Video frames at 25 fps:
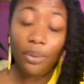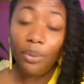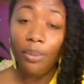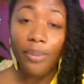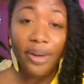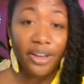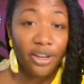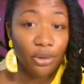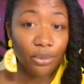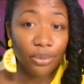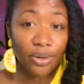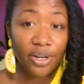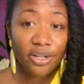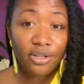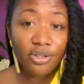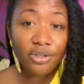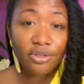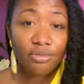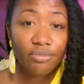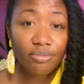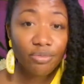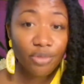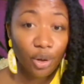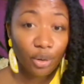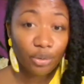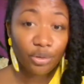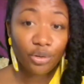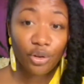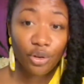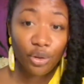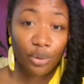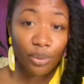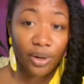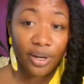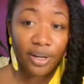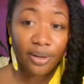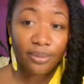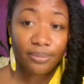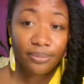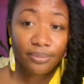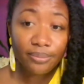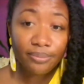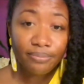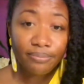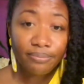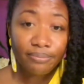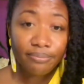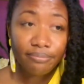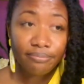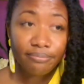make you rich. Those are the 3.
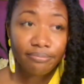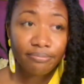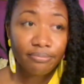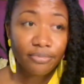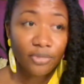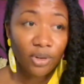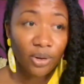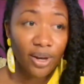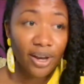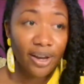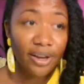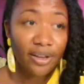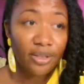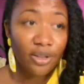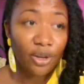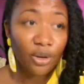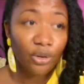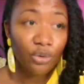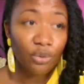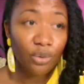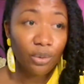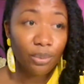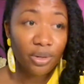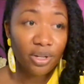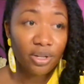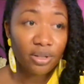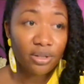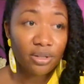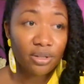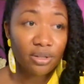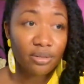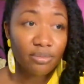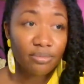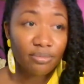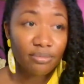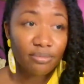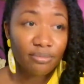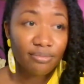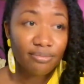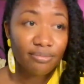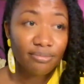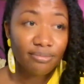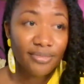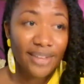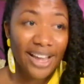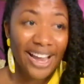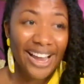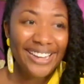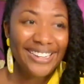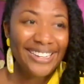Okay, those 3 books.
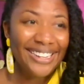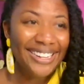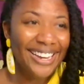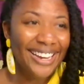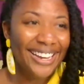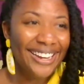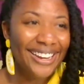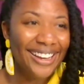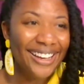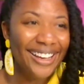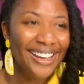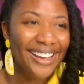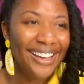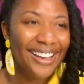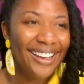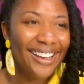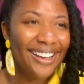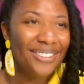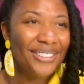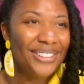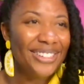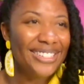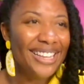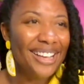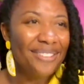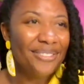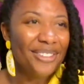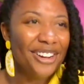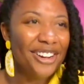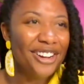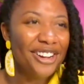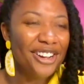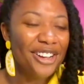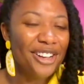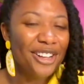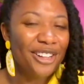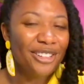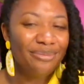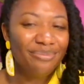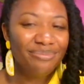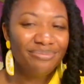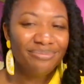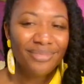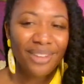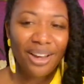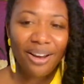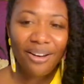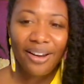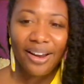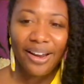Hey, Danita, what's up, girl?
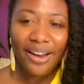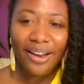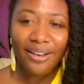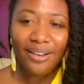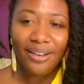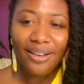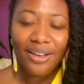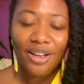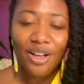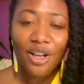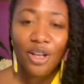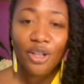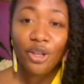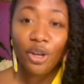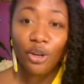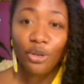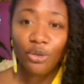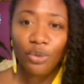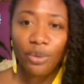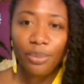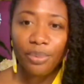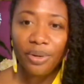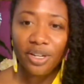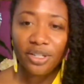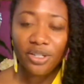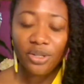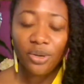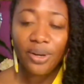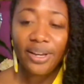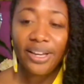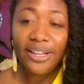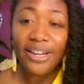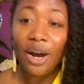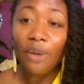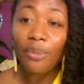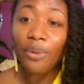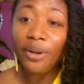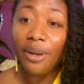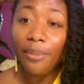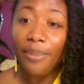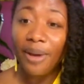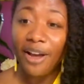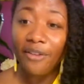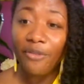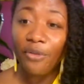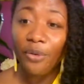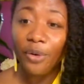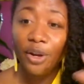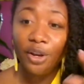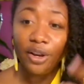All right. Those 3 books. So again, I'll run it
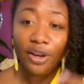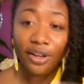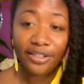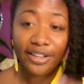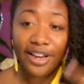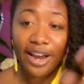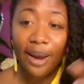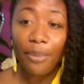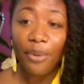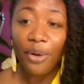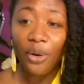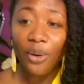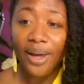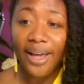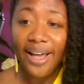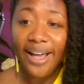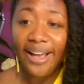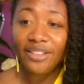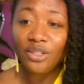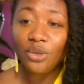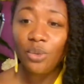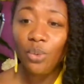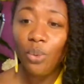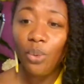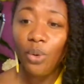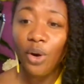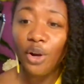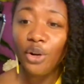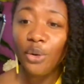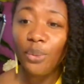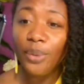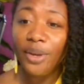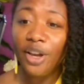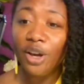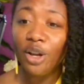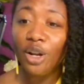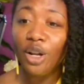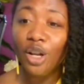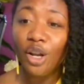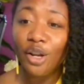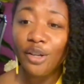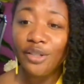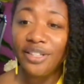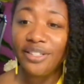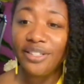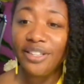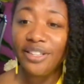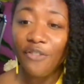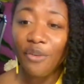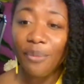back for you because Gabrielle asked, where do we go to learn
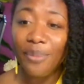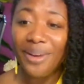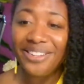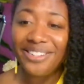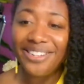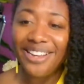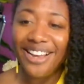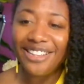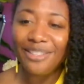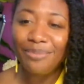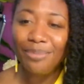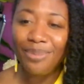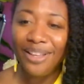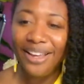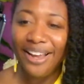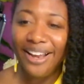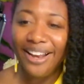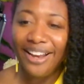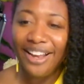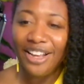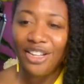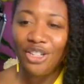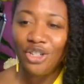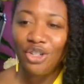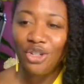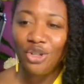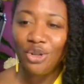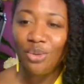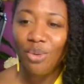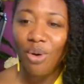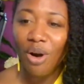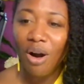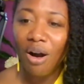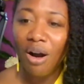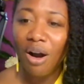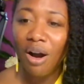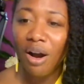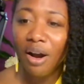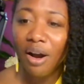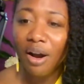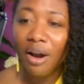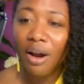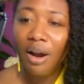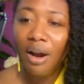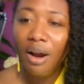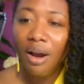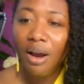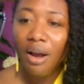this information as plain as you are